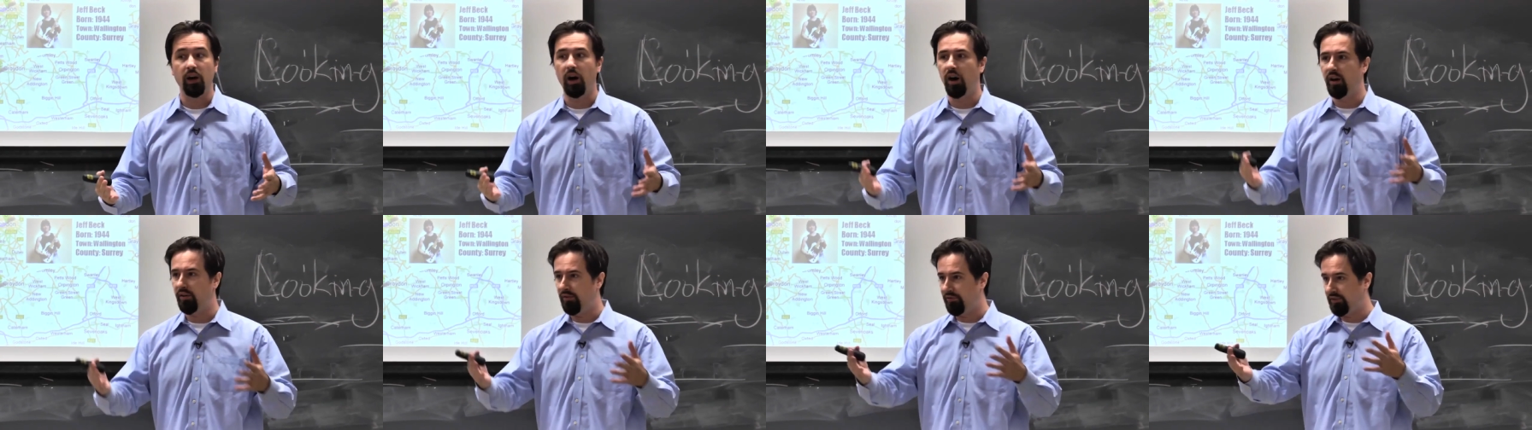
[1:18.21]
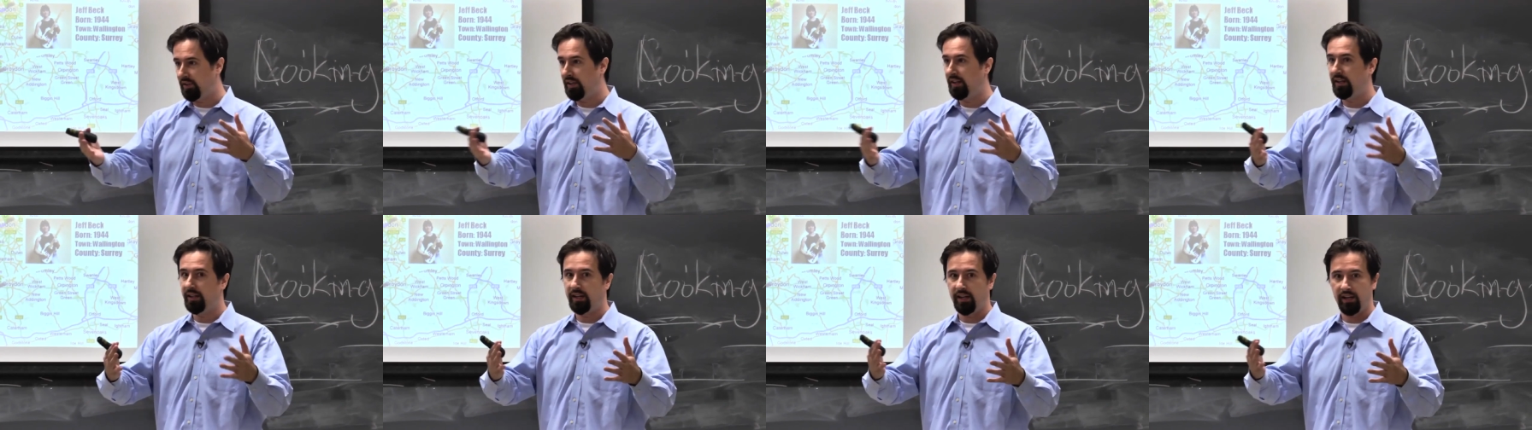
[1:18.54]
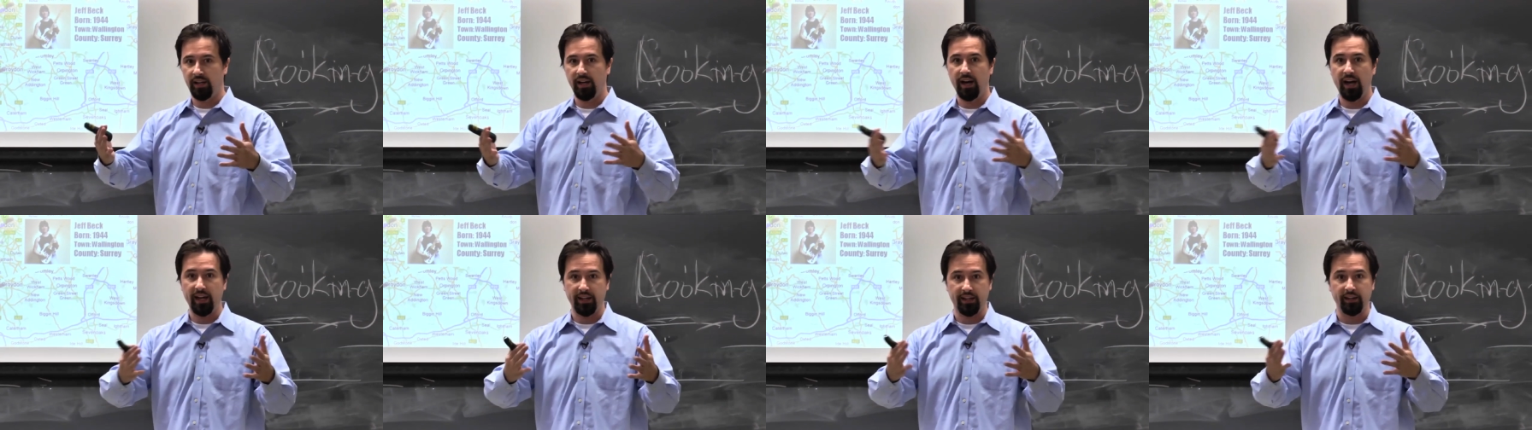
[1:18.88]
of
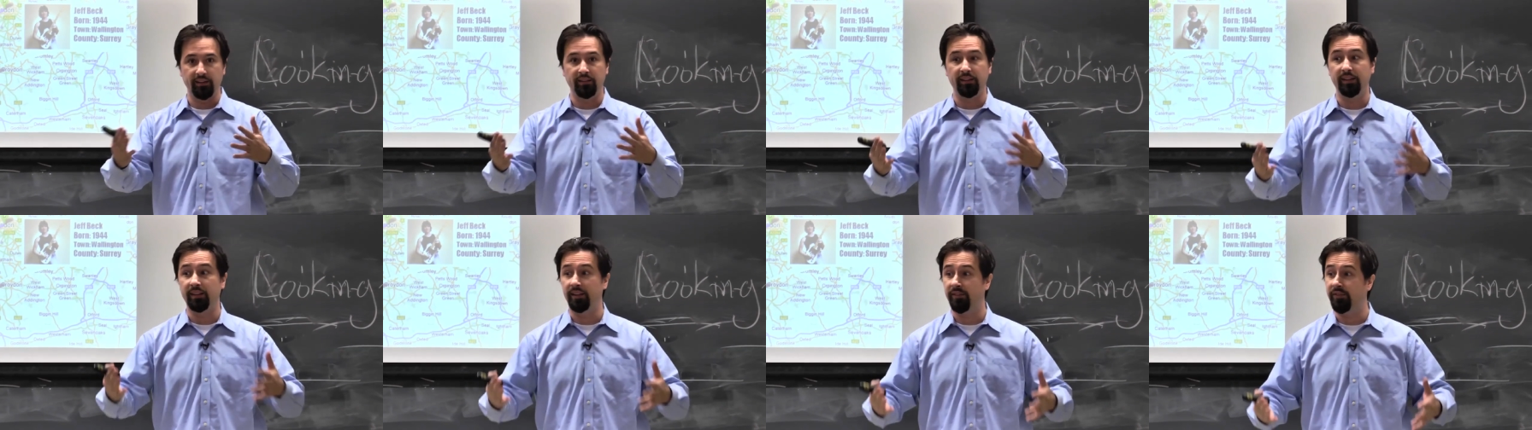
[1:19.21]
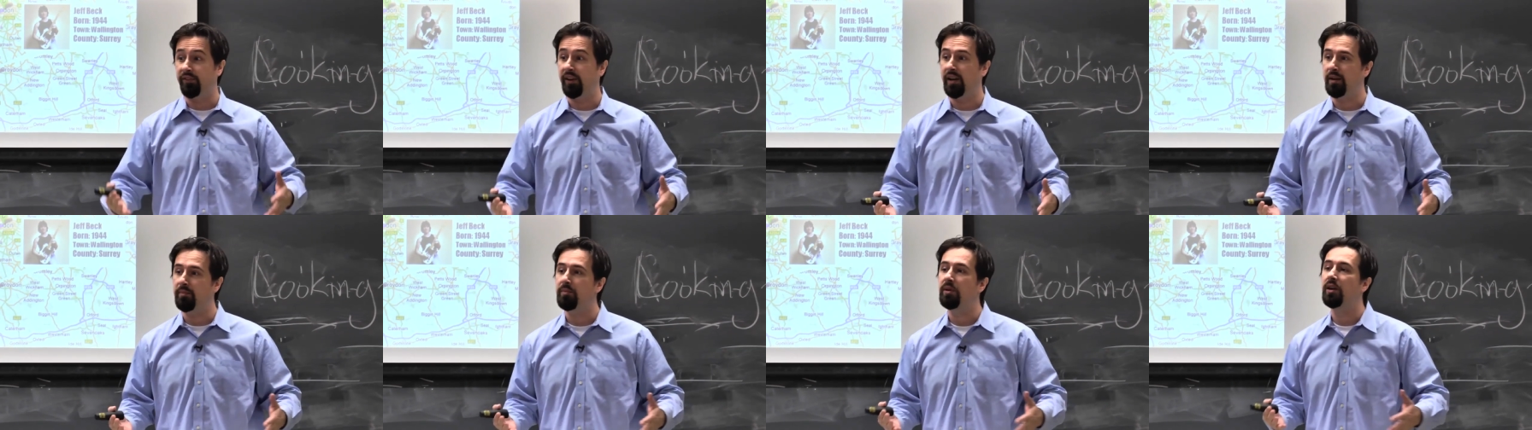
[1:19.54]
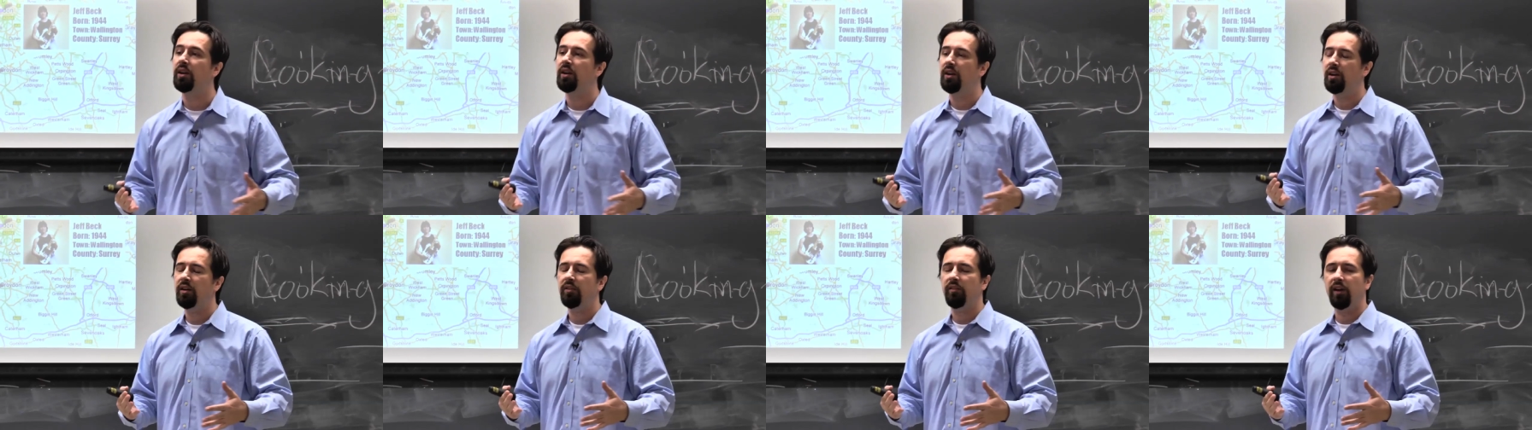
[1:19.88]
Tina, Ike and Tina fame,
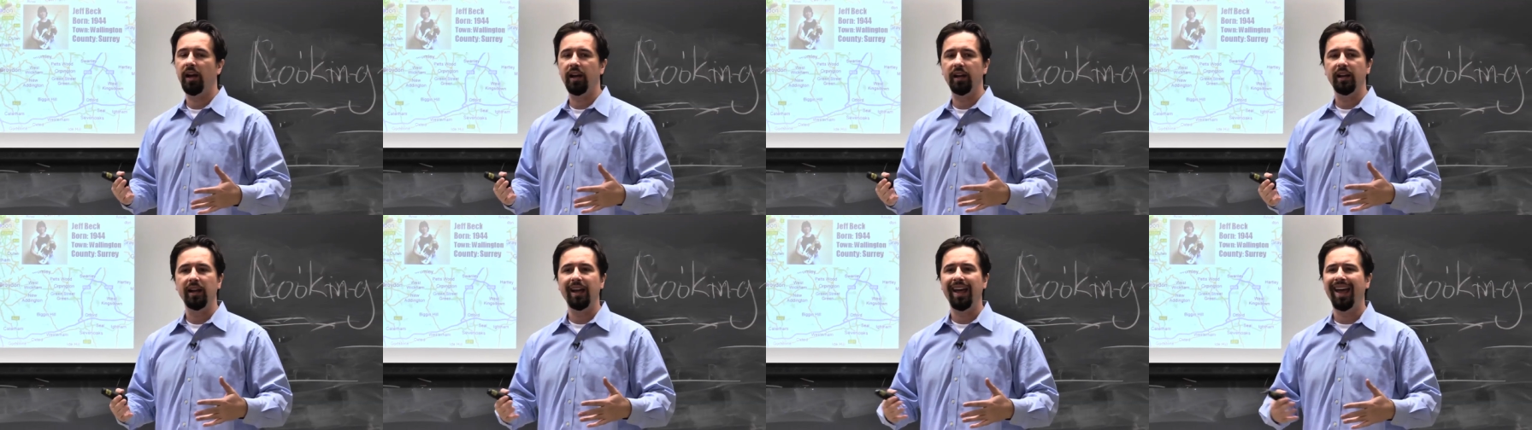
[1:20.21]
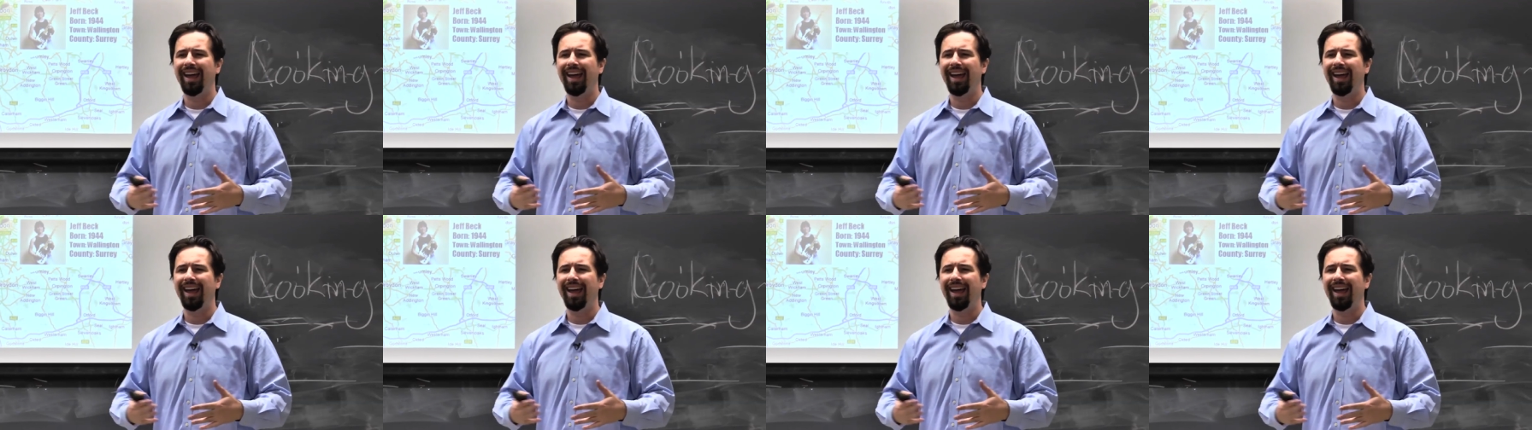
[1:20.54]
right?